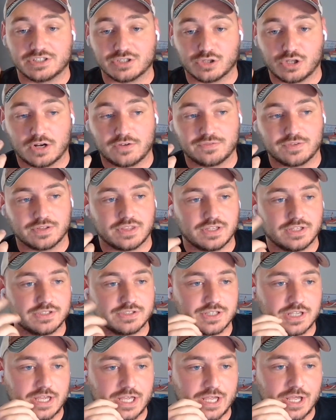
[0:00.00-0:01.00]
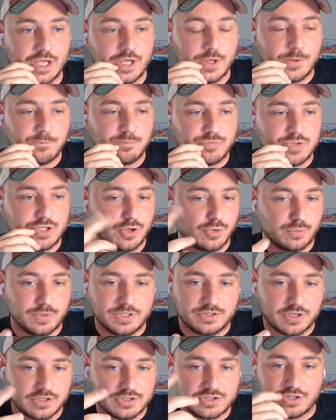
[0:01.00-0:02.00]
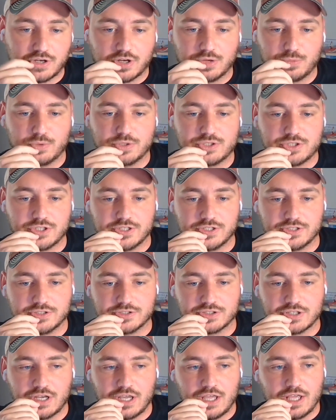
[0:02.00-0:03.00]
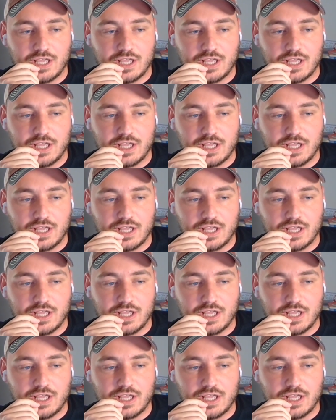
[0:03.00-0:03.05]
a lot of the things that we touched on, which is